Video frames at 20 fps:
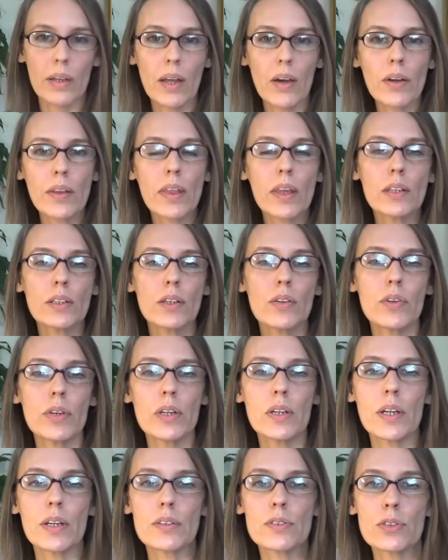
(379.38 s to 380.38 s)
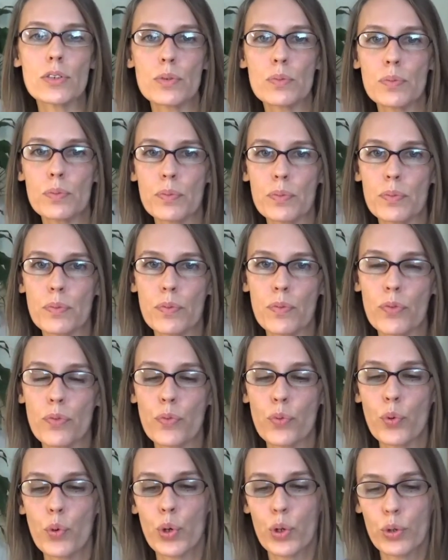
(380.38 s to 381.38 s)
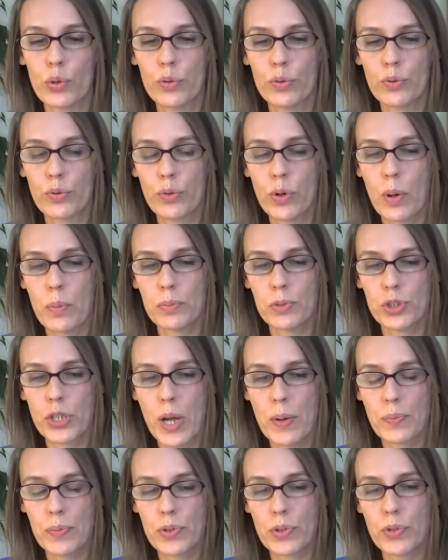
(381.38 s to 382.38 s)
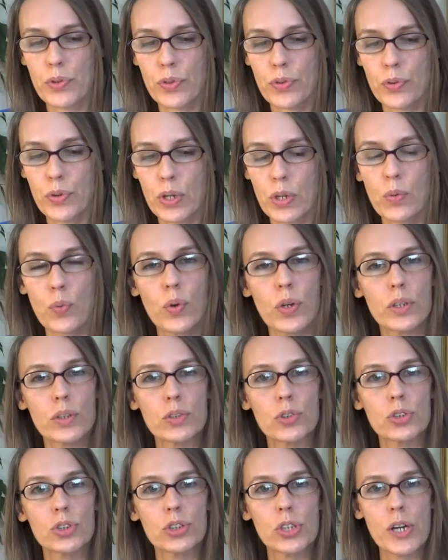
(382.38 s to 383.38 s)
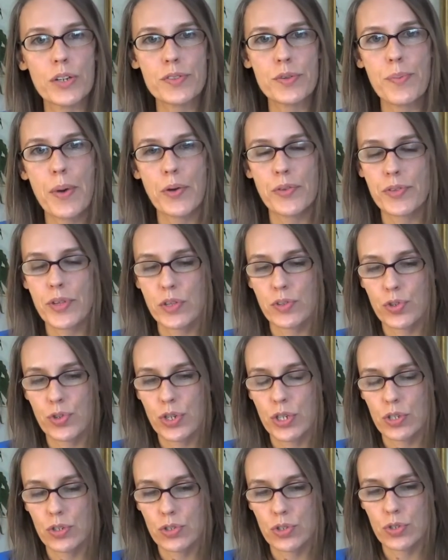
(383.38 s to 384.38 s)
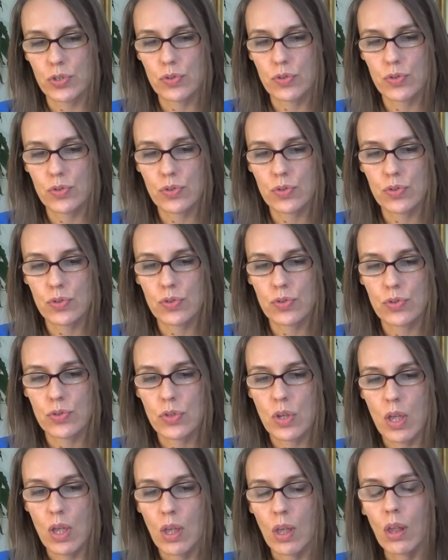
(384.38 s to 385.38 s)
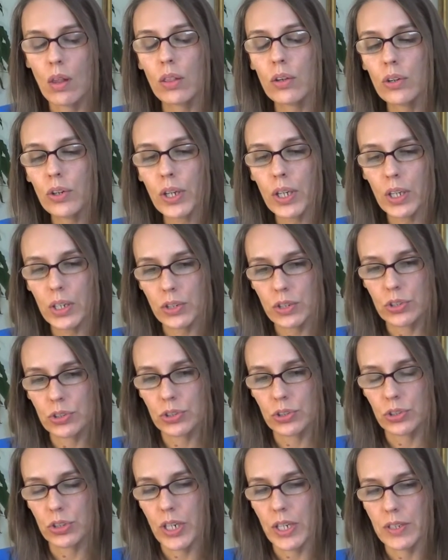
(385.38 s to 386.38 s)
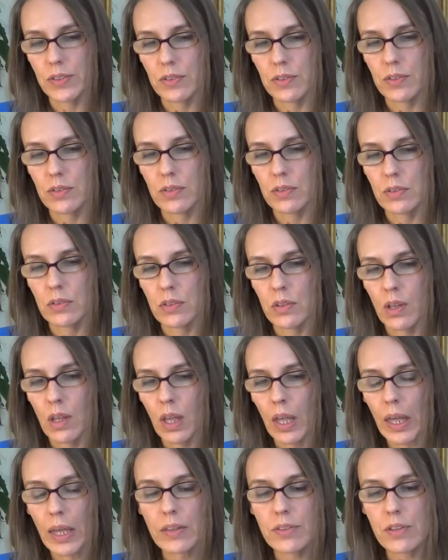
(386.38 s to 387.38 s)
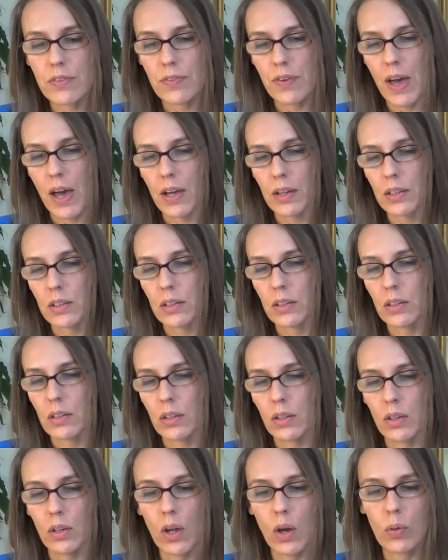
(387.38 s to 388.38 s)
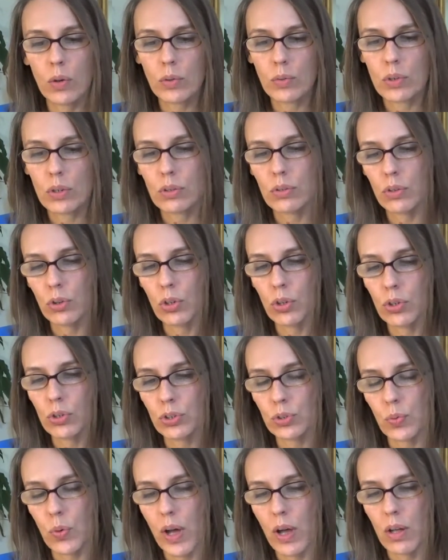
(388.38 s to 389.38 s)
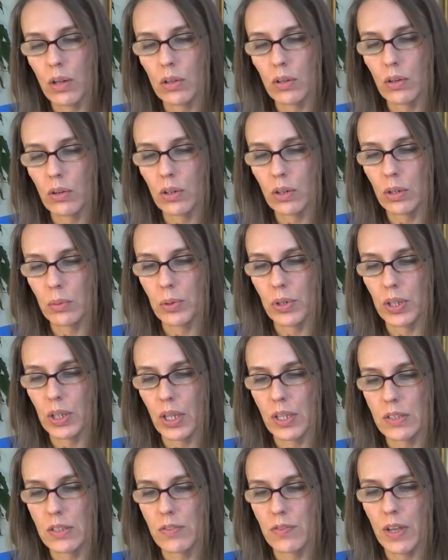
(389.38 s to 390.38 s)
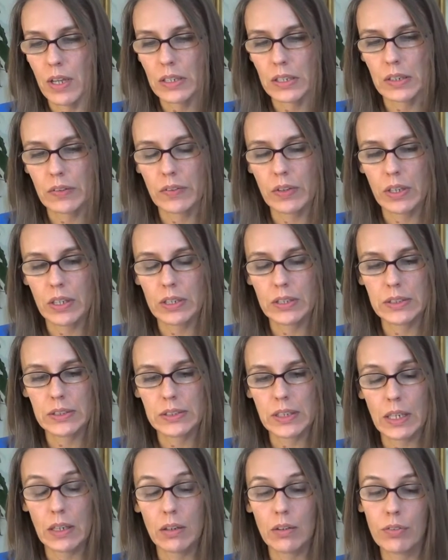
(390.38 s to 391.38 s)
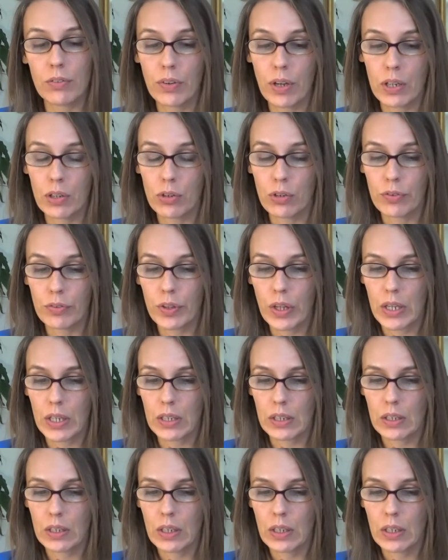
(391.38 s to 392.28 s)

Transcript: right, now I'd like to read an excerpt for you from Chapter 3, which talks about sensory issues. Learning under stress. It's a fact. No one learns well or communicates effectively in a state of fight or flight.